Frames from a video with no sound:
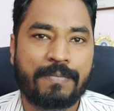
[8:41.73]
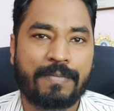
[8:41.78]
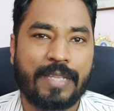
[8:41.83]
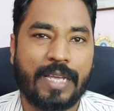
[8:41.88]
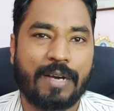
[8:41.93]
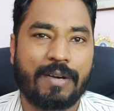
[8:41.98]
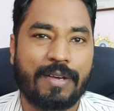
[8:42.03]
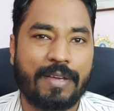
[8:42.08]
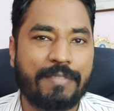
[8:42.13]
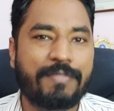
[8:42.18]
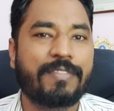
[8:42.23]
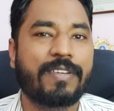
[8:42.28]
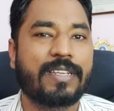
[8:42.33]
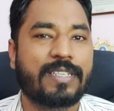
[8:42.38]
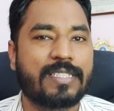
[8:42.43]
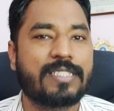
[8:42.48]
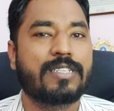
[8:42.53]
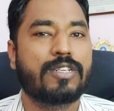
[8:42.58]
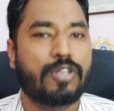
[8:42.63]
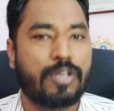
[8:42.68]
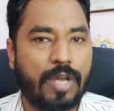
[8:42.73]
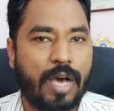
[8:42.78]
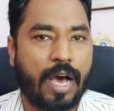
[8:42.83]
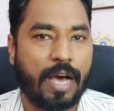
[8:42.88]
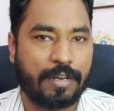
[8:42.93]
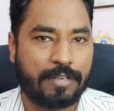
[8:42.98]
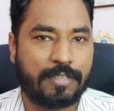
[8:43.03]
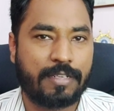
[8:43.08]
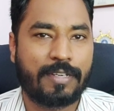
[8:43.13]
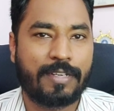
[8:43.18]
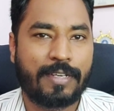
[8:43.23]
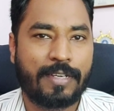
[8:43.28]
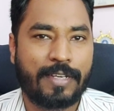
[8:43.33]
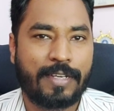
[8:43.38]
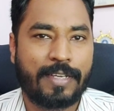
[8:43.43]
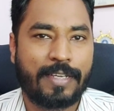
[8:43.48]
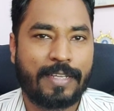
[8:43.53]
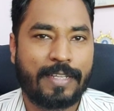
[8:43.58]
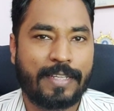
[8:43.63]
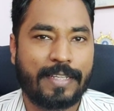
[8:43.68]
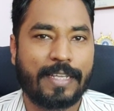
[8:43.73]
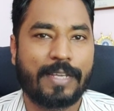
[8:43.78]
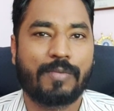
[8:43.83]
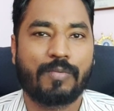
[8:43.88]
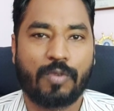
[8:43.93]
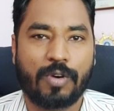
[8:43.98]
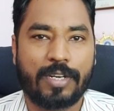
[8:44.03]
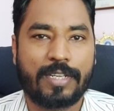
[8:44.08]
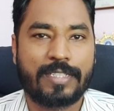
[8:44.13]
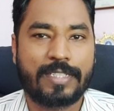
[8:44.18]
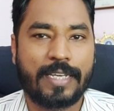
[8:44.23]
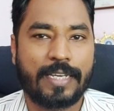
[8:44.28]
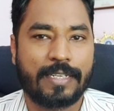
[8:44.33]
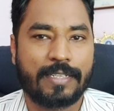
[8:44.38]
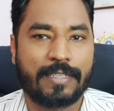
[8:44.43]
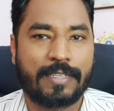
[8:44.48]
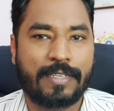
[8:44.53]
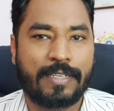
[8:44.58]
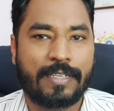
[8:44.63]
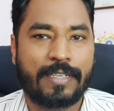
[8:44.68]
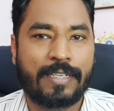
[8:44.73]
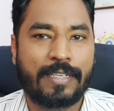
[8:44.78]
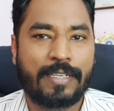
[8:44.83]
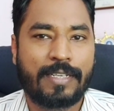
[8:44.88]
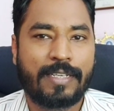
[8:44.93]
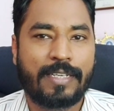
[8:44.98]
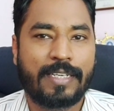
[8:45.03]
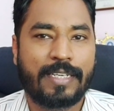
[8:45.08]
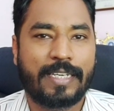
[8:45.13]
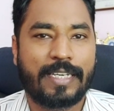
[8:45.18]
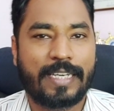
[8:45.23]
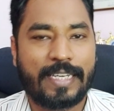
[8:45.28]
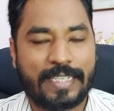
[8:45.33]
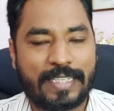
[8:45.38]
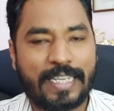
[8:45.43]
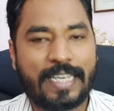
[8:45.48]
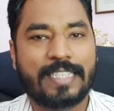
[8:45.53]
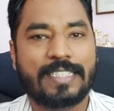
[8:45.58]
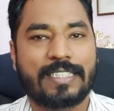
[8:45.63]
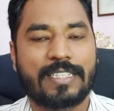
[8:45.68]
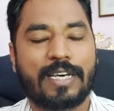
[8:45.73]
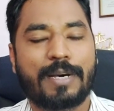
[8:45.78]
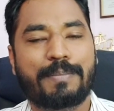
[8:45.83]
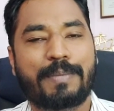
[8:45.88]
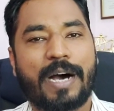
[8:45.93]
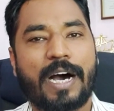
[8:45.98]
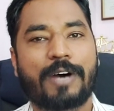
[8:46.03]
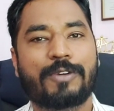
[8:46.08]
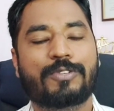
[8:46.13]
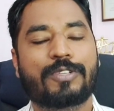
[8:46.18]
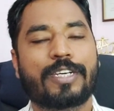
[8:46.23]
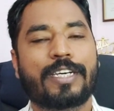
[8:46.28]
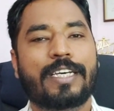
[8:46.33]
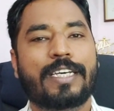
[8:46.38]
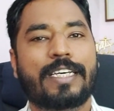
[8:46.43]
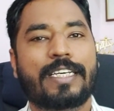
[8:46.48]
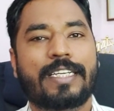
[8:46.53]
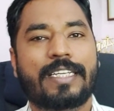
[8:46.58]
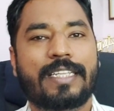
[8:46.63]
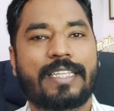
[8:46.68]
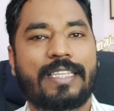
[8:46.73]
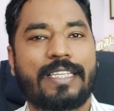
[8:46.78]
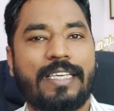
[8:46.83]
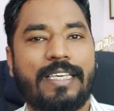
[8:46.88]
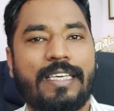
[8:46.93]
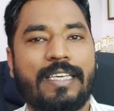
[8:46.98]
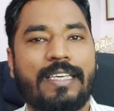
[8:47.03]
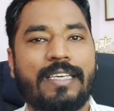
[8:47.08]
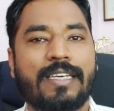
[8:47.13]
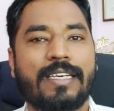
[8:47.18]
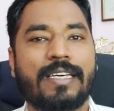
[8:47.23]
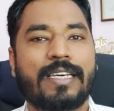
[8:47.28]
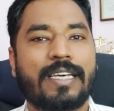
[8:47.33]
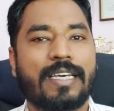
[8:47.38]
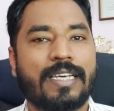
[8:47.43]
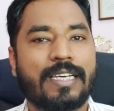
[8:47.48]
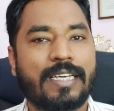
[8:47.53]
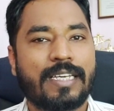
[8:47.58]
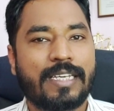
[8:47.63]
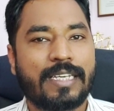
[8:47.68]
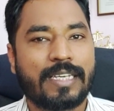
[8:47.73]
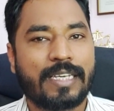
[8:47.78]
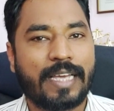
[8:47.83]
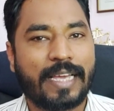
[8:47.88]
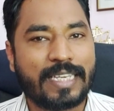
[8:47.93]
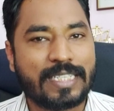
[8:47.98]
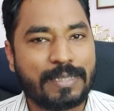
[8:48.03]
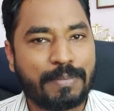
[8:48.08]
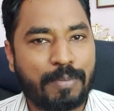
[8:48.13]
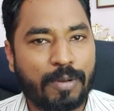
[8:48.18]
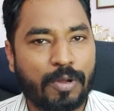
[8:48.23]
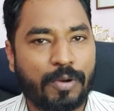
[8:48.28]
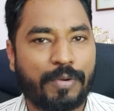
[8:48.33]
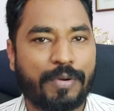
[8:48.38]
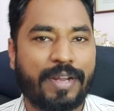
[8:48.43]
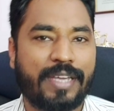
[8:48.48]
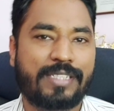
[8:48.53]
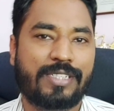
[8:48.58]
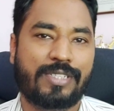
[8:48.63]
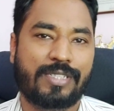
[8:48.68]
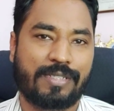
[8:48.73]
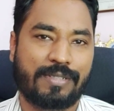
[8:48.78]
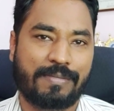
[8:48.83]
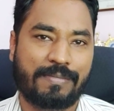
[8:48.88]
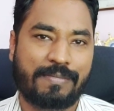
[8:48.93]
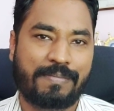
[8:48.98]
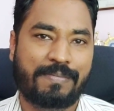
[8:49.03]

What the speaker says: Now, if it's not, then what is it? It is about the exploration.